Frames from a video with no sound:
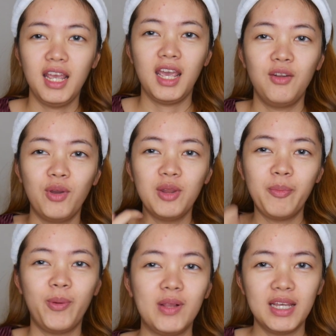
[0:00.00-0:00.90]
and when you
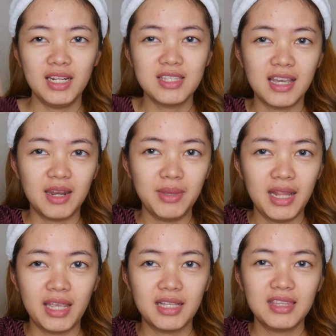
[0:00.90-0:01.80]
pull it, it's gonna be
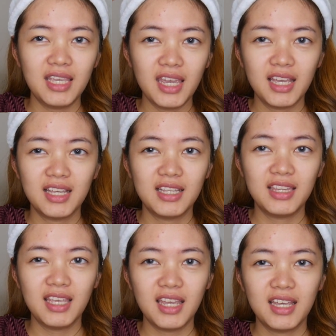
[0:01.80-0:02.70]
like tick
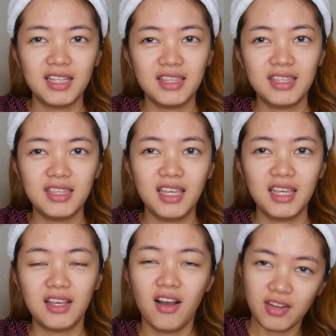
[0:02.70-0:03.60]
tick tick.
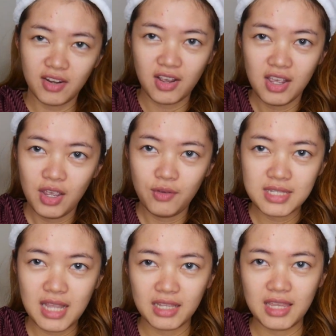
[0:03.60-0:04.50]
Oh no, it
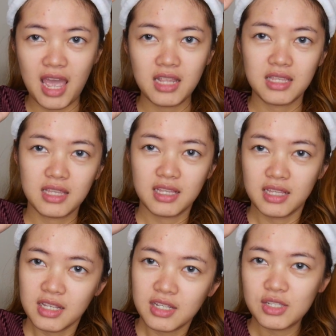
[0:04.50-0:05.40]
was like that.
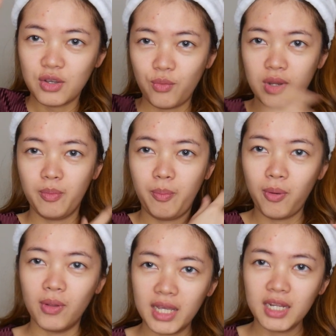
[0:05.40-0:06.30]
So when you
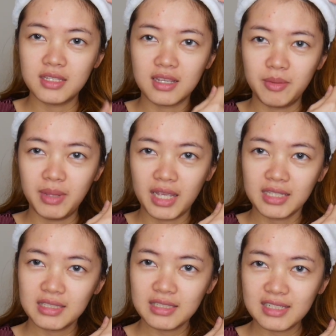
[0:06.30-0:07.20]
pull it, it's gonna be like
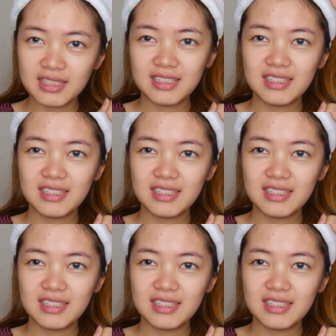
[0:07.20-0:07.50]
tick